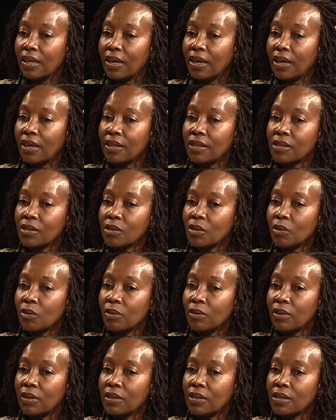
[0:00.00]
And
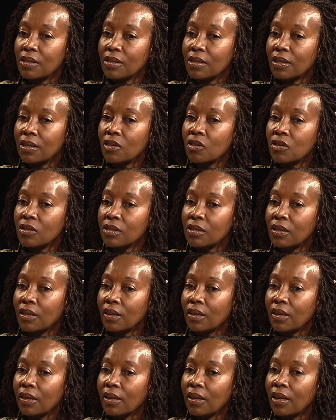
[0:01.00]
so it is
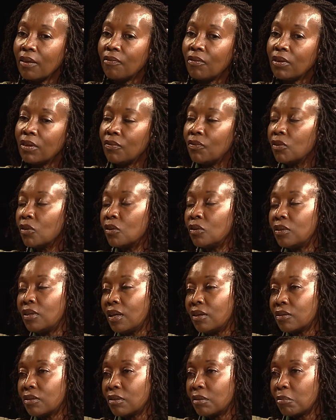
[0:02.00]
interesting, even if you go
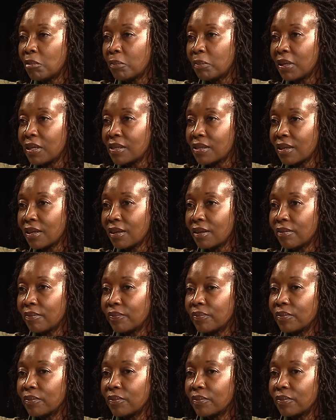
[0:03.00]
down to Mombasa,